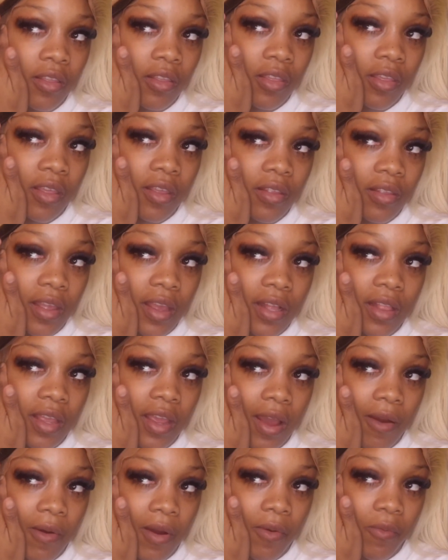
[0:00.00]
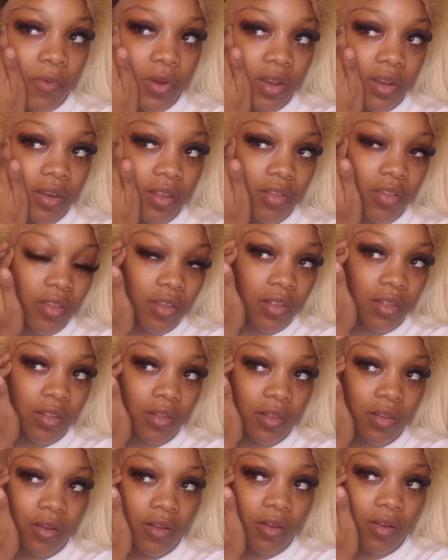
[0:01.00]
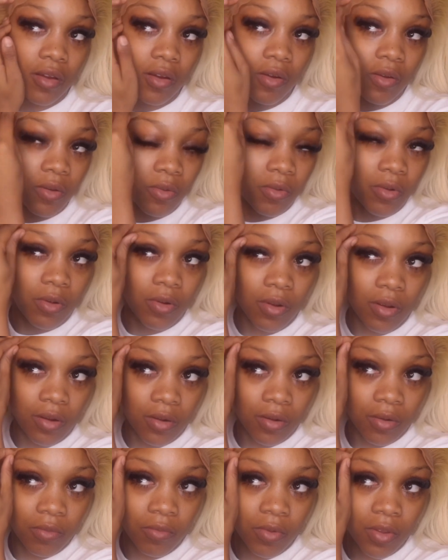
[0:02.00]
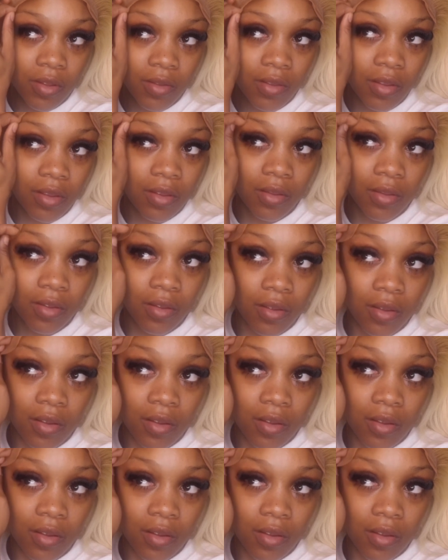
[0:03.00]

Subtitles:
exactly how I want this shit to look. Oh, hold on, what's this?